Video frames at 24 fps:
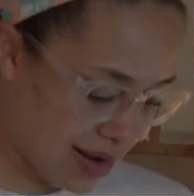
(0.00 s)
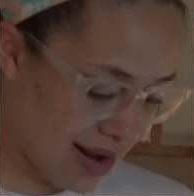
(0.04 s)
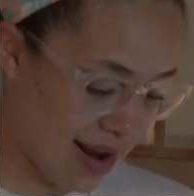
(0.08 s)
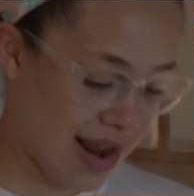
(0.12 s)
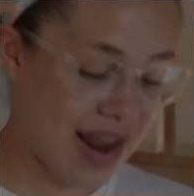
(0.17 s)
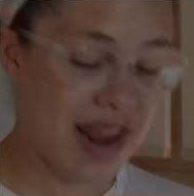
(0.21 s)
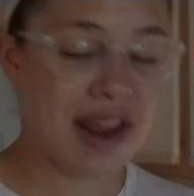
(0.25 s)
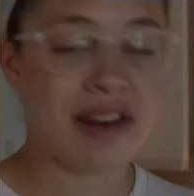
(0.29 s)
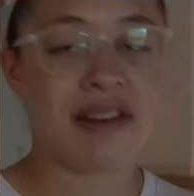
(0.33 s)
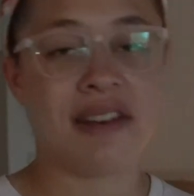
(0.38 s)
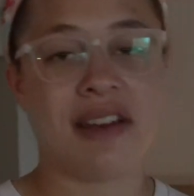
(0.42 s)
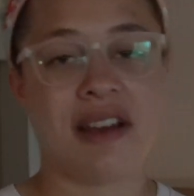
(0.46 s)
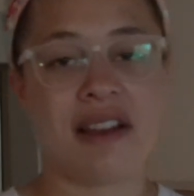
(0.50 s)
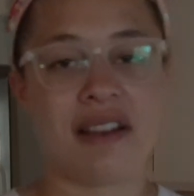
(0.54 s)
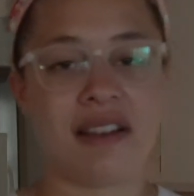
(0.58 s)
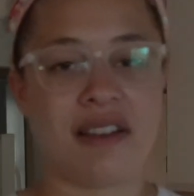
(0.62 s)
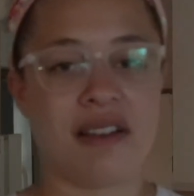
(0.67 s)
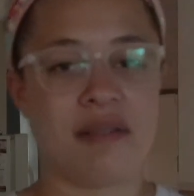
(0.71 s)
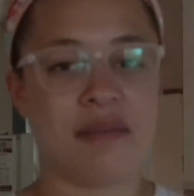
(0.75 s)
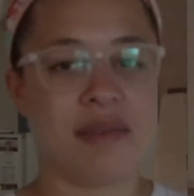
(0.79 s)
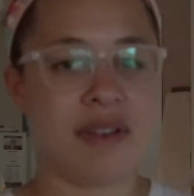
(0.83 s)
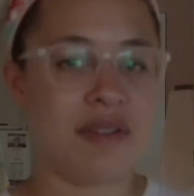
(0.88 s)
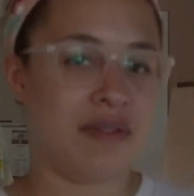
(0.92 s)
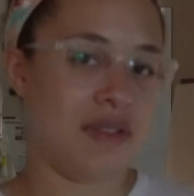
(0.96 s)
and not
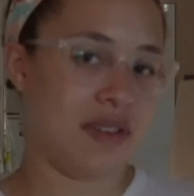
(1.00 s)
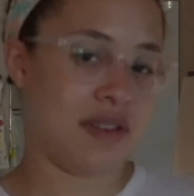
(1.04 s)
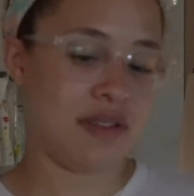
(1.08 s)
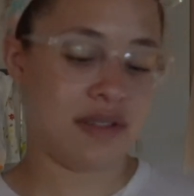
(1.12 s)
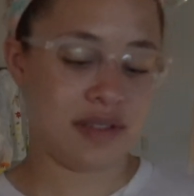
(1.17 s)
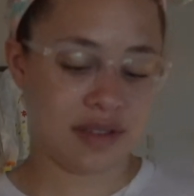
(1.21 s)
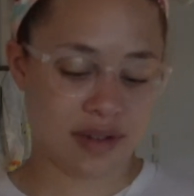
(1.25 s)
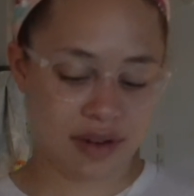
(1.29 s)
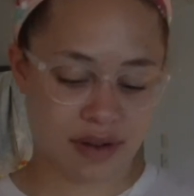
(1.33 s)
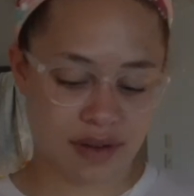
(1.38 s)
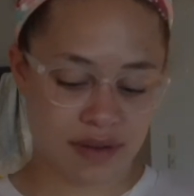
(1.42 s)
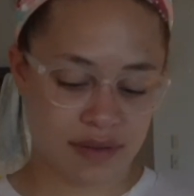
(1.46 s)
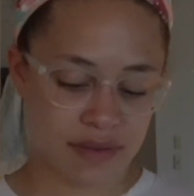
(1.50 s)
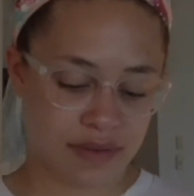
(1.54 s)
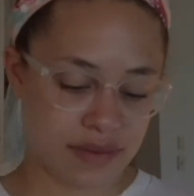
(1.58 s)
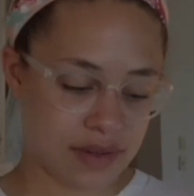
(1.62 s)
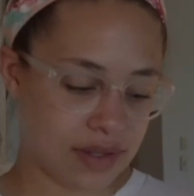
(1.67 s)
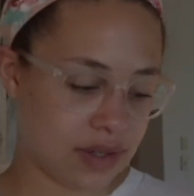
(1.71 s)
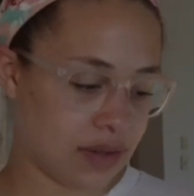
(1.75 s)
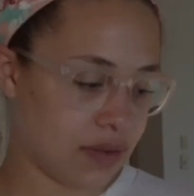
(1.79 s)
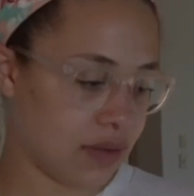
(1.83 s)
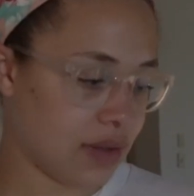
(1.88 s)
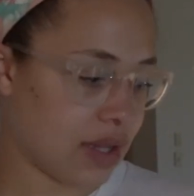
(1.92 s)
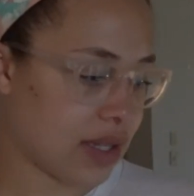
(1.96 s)
cut my fingers off.
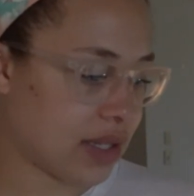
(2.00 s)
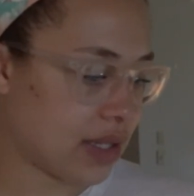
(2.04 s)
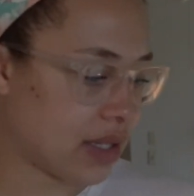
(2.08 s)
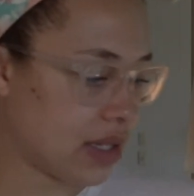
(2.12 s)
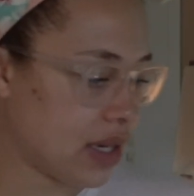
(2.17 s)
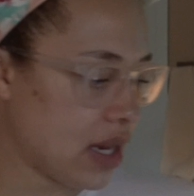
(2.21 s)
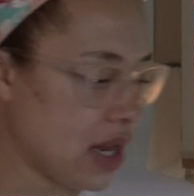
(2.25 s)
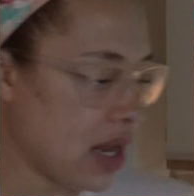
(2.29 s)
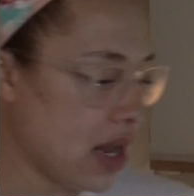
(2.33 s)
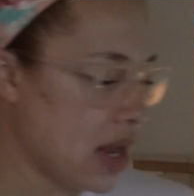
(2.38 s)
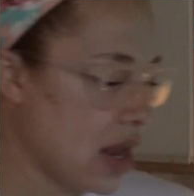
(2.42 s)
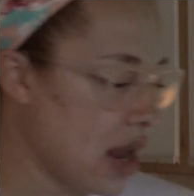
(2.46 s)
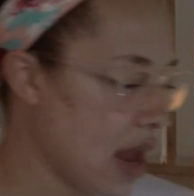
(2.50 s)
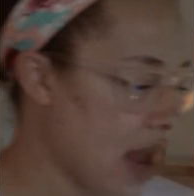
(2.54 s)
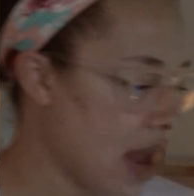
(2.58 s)
So let's see